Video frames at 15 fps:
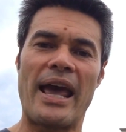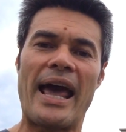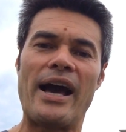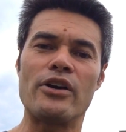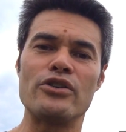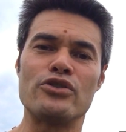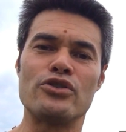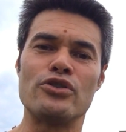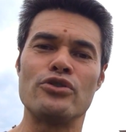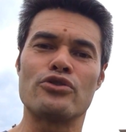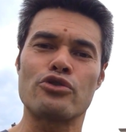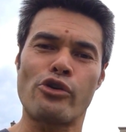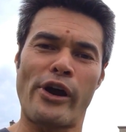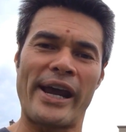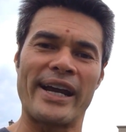How could you
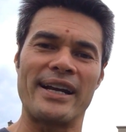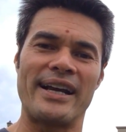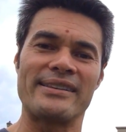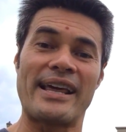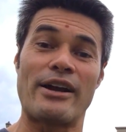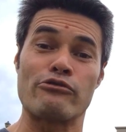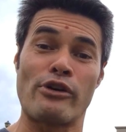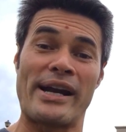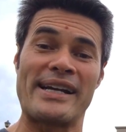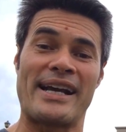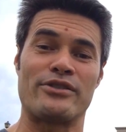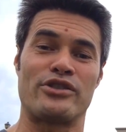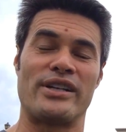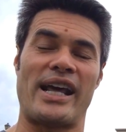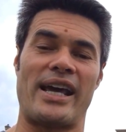triangulate that right
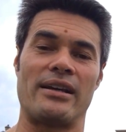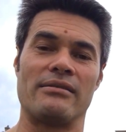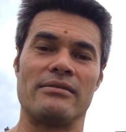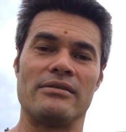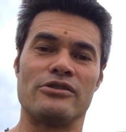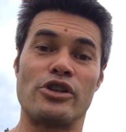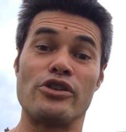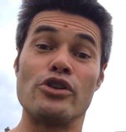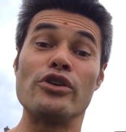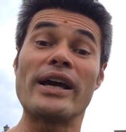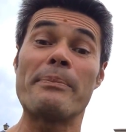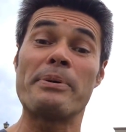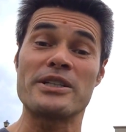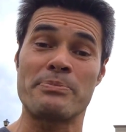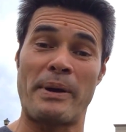now today so that you
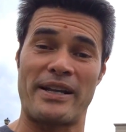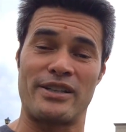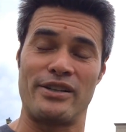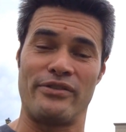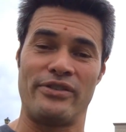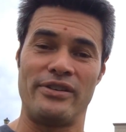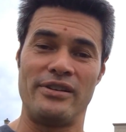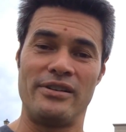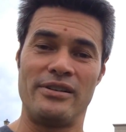get perspective,